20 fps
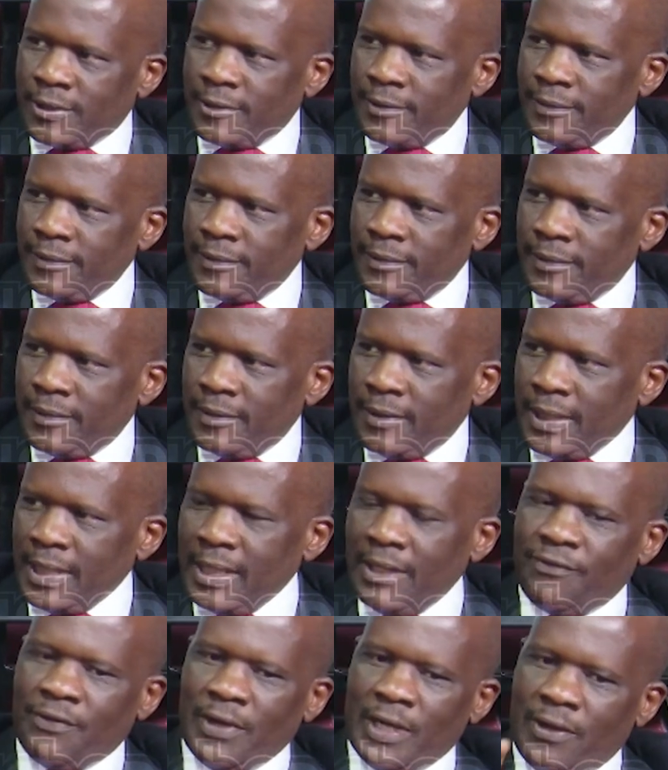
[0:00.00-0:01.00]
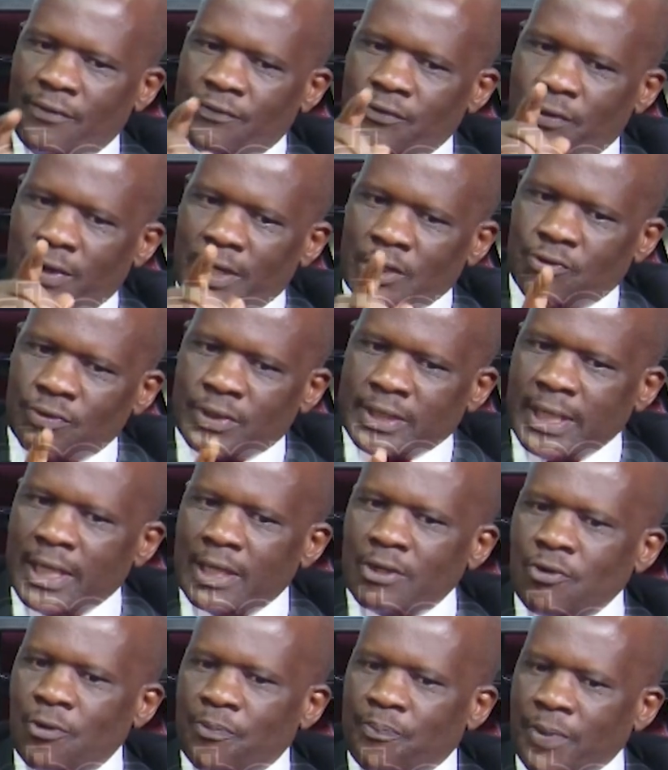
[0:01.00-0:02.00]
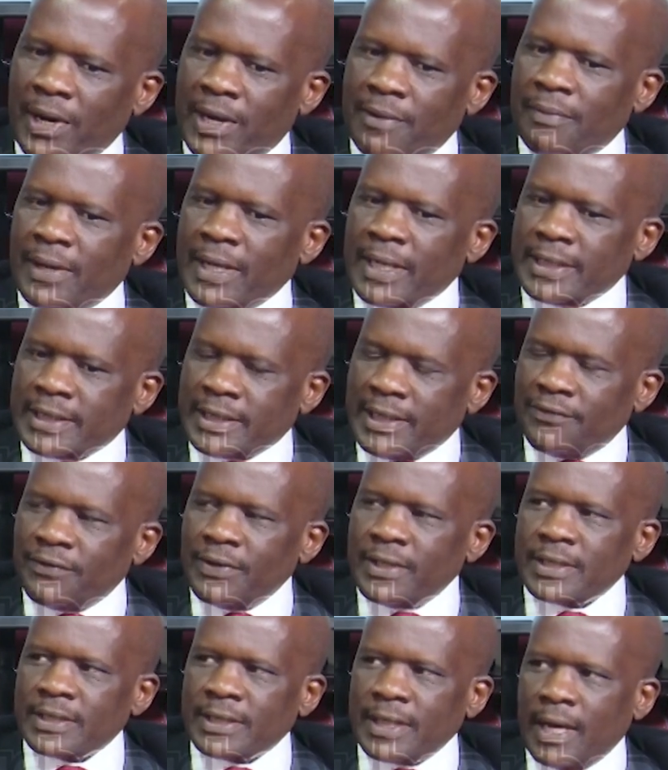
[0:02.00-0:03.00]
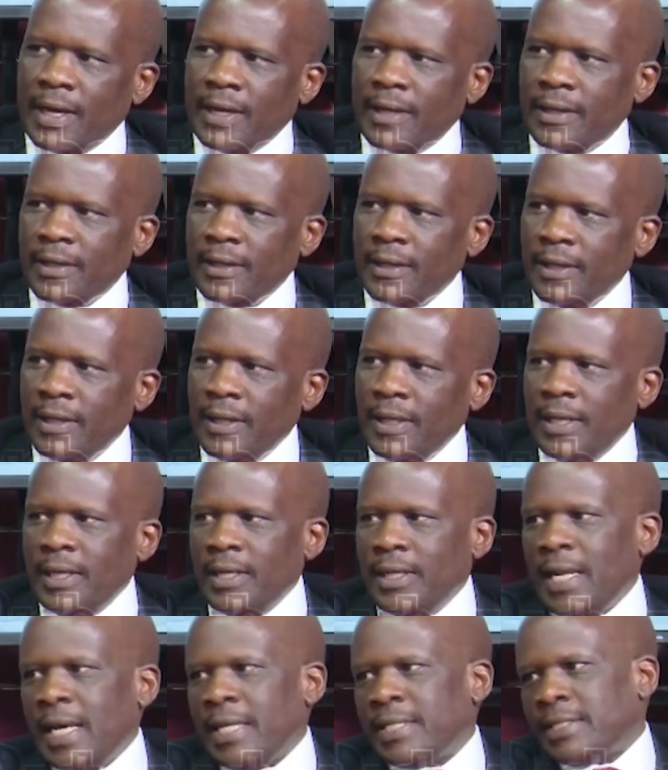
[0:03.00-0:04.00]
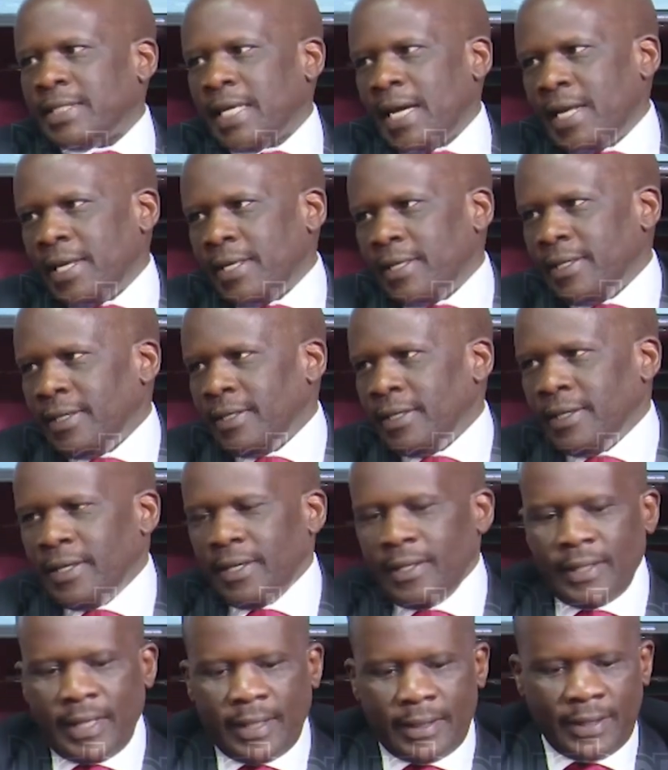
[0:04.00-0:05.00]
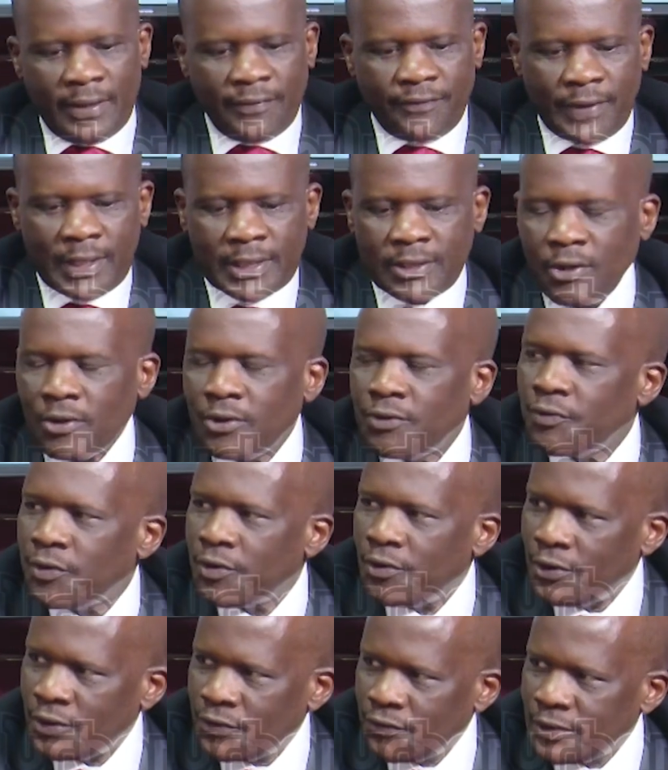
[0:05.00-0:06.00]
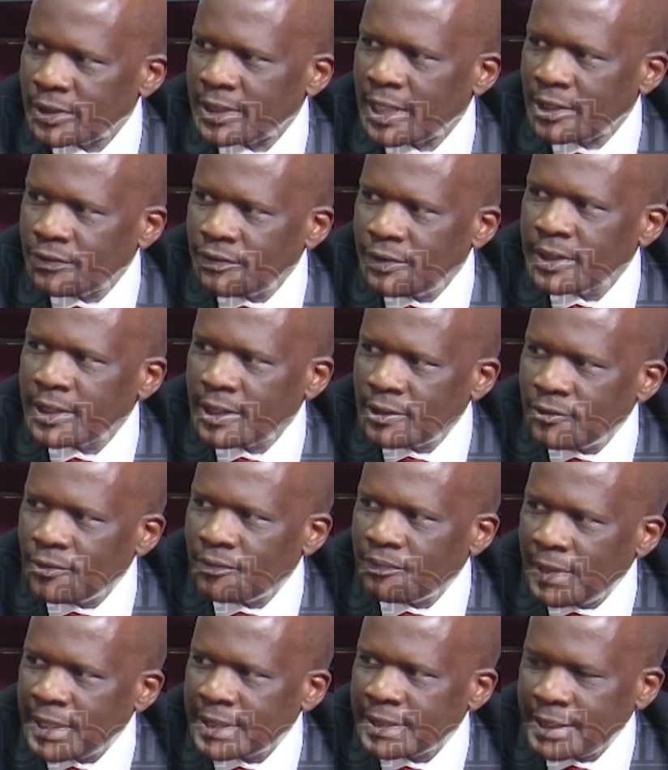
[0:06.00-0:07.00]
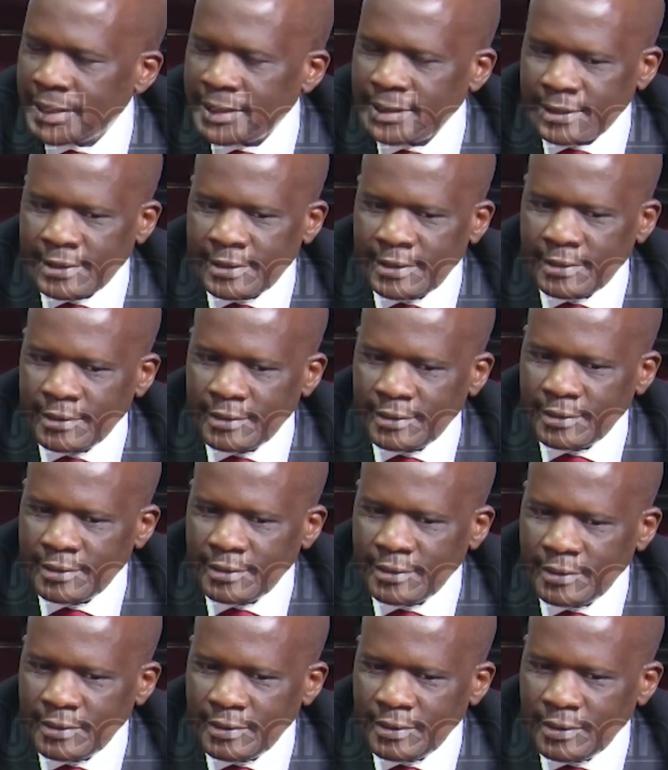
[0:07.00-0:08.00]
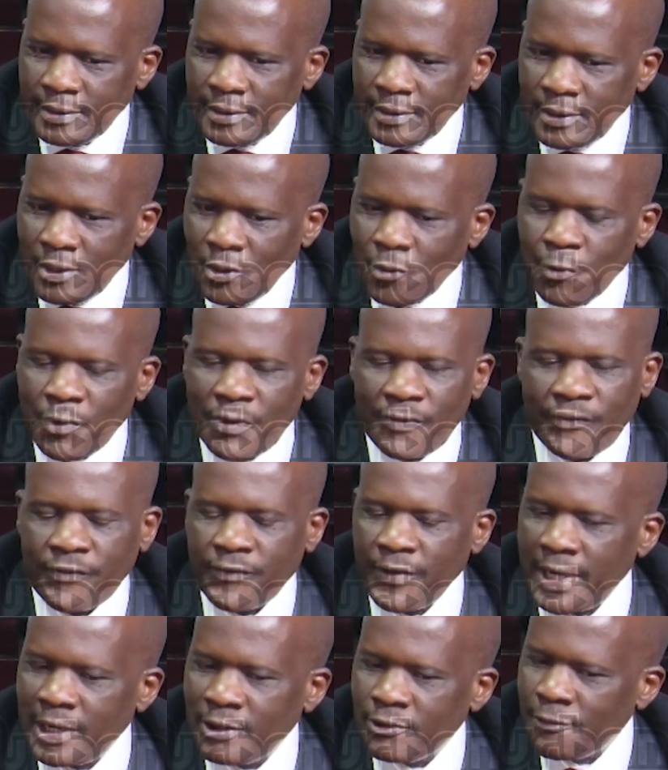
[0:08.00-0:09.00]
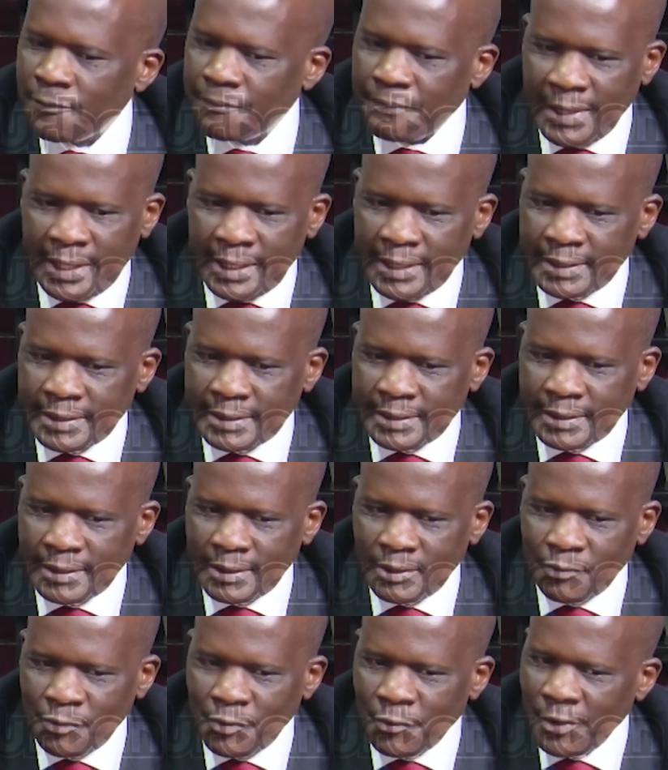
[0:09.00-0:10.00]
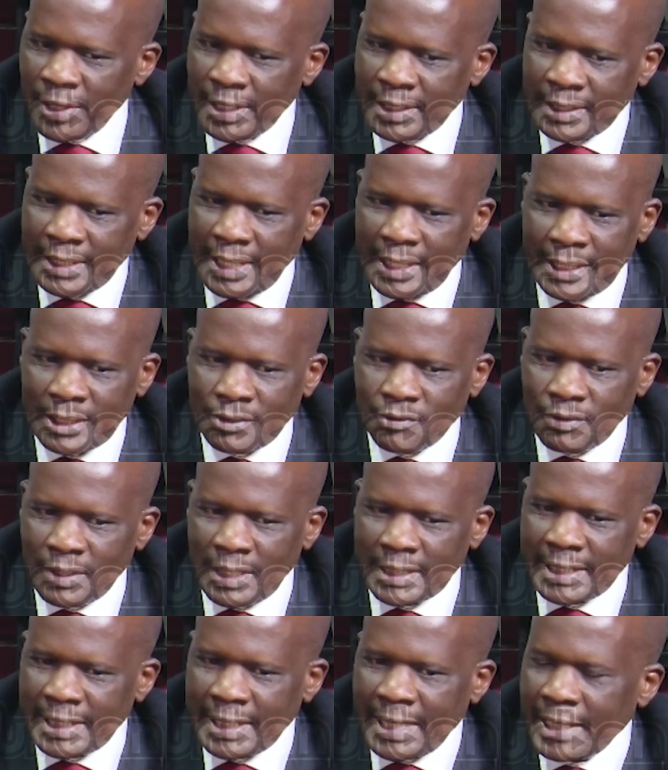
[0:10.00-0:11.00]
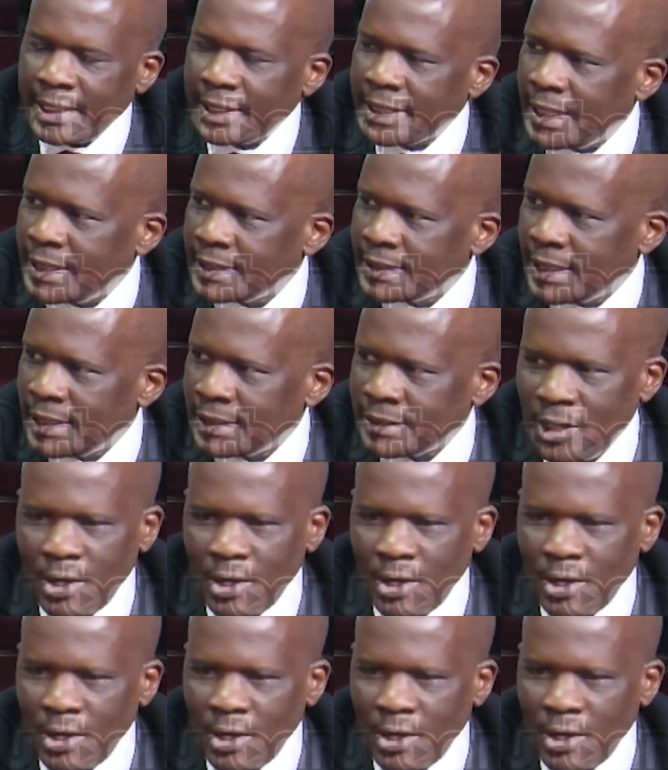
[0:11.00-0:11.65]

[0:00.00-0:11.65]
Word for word: Hmm. Even if you were to tell your primary seven son, that son, the first loan we got was at 22 percent. The second part? We failed to pay it. We went there, they told us they can't touch us.